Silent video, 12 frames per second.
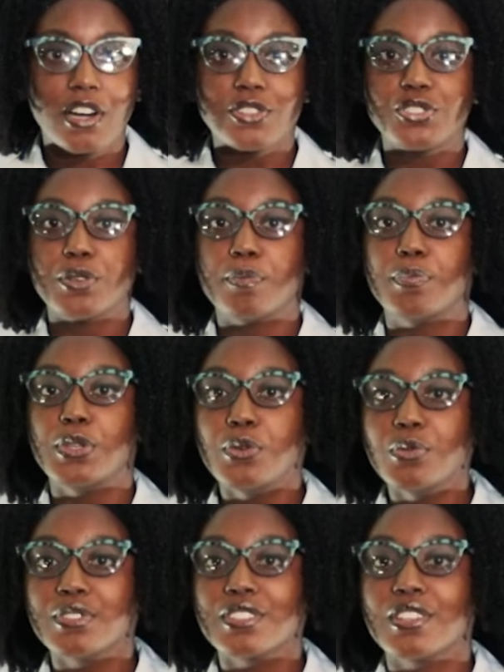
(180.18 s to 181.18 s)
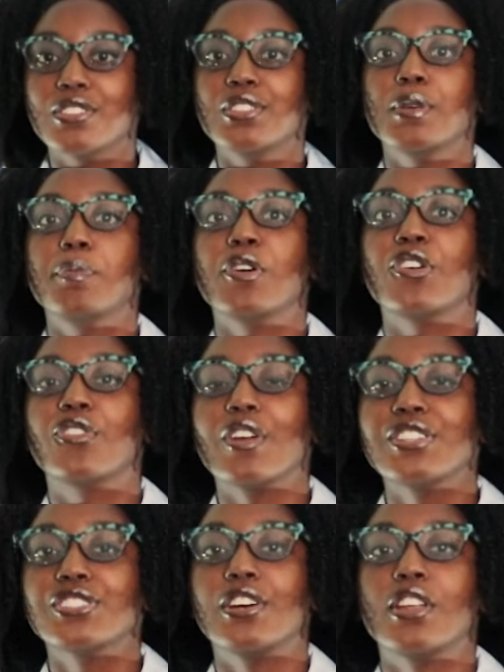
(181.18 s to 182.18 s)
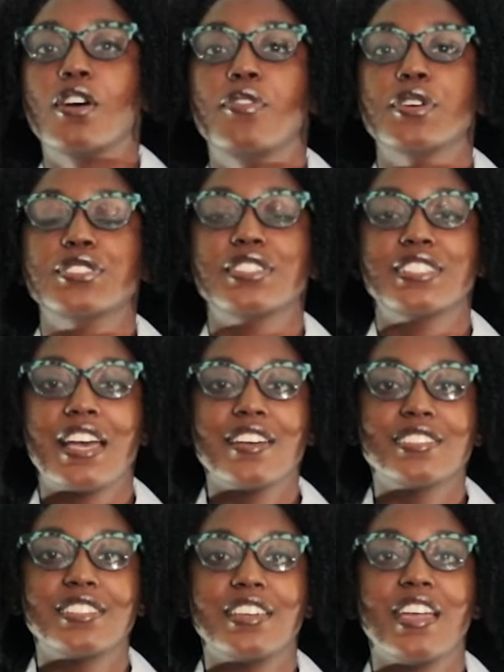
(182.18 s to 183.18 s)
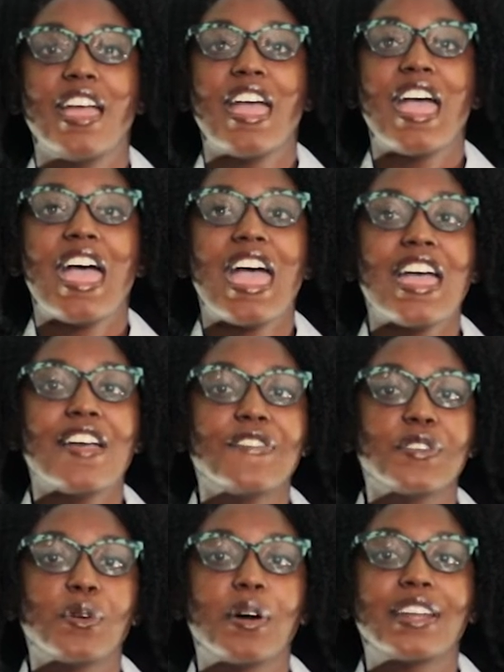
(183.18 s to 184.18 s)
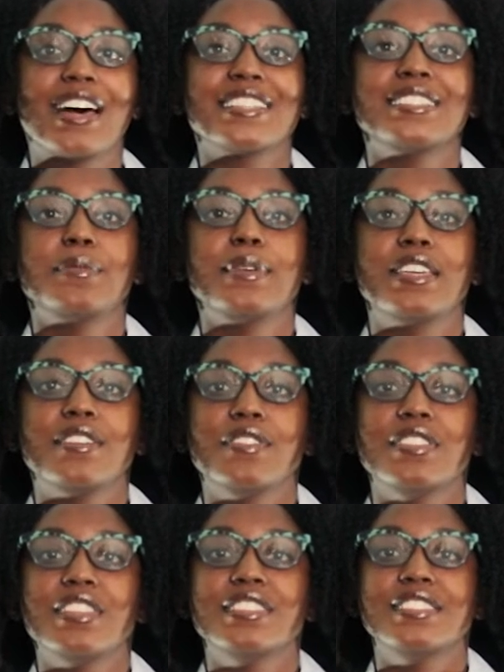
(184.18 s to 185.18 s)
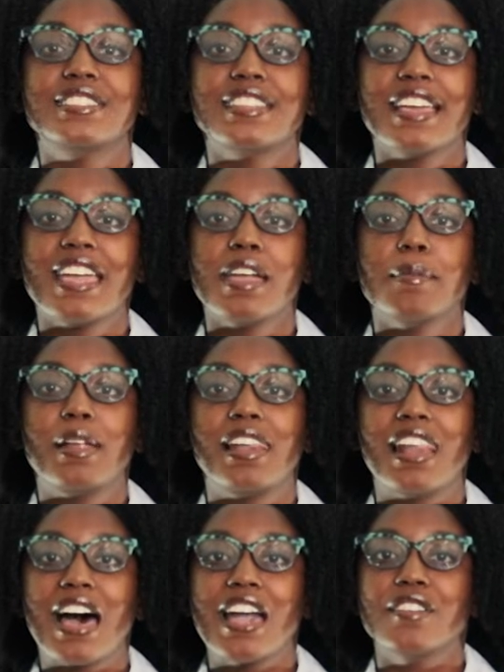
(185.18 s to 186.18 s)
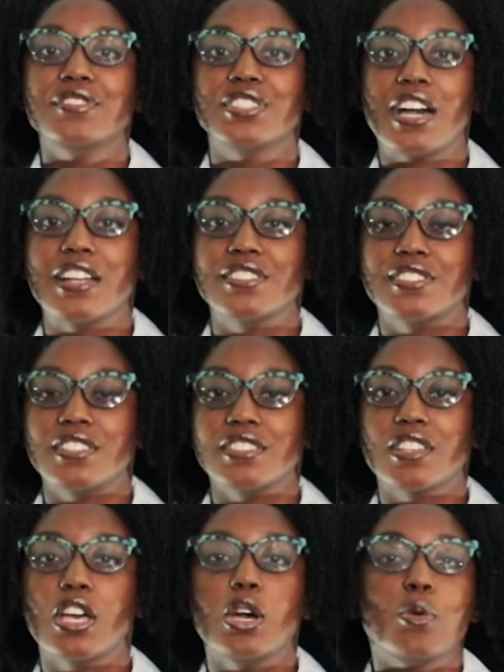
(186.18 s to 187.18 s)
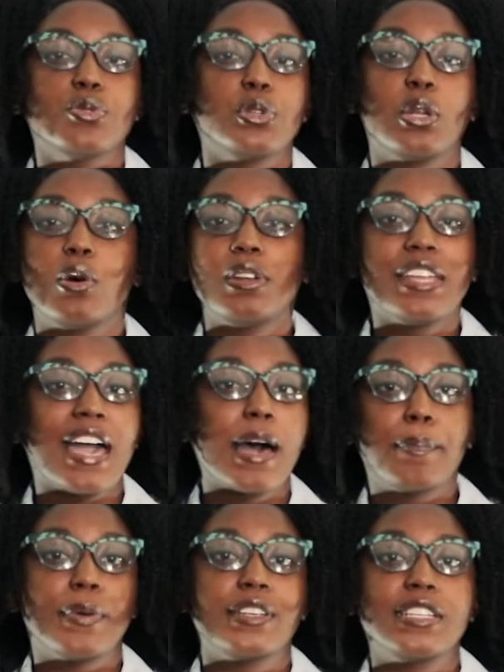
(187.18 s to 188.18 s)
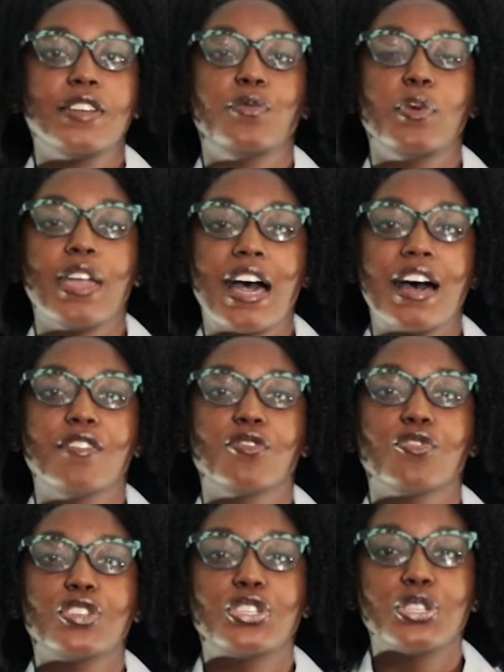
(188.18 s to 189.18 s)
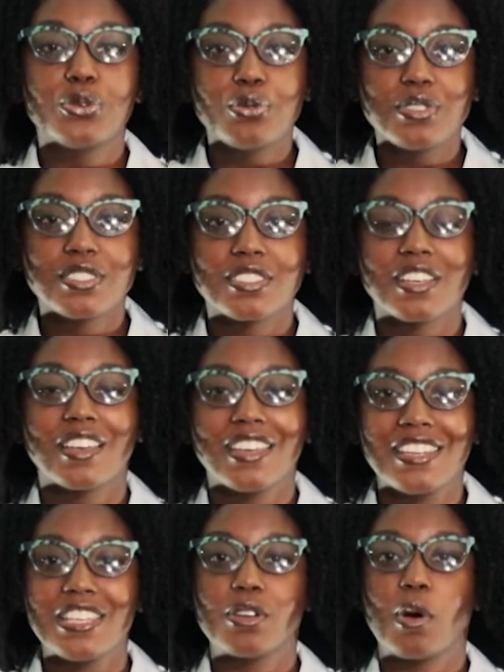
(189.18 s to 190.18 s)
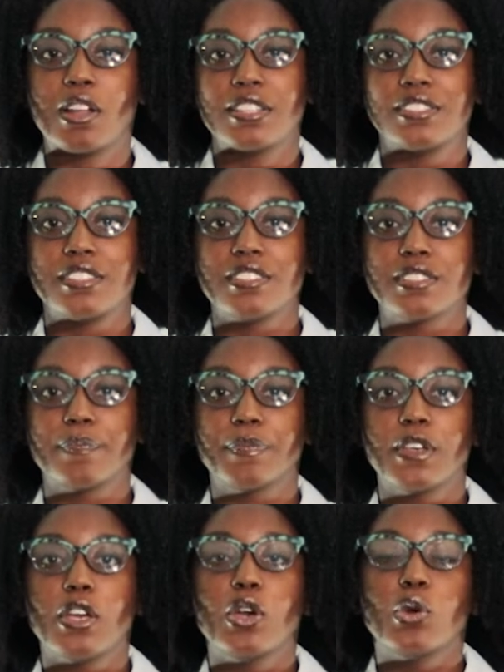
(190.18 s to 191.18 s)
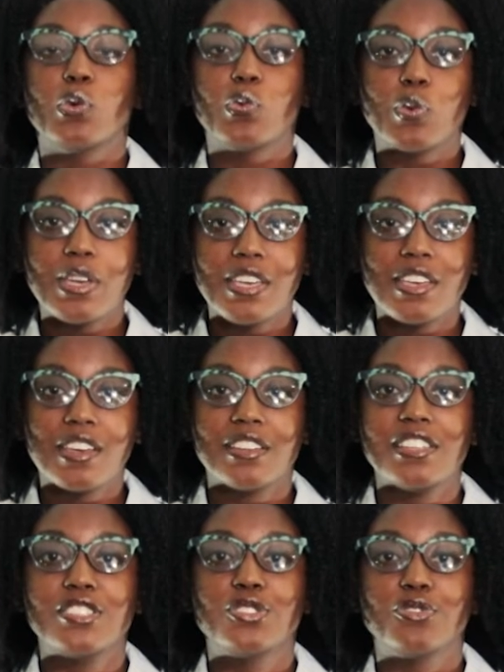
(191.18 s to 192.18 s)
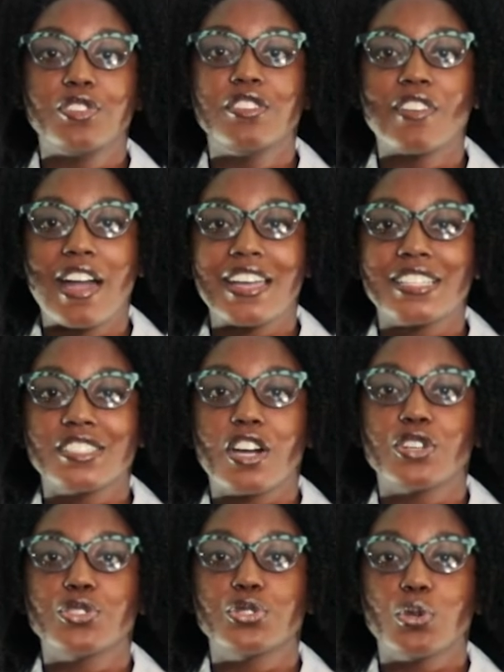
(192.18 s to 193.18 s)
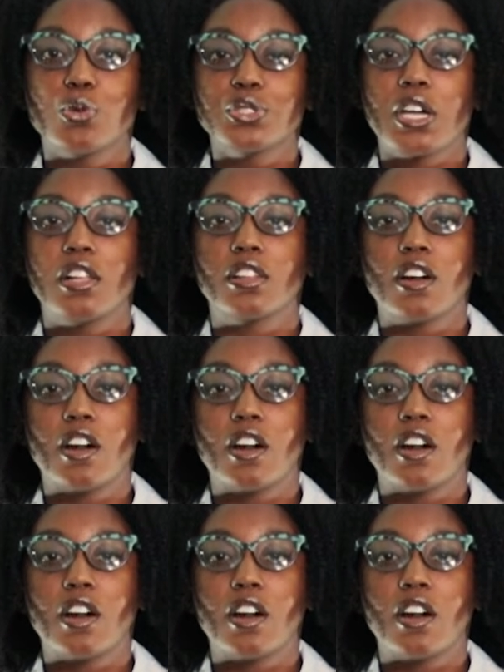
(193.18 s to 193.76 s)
contribute to the progression of our society, everyone has to be given the same life chances, which will only happen if we have reduced inequalities. We need to rewrite our social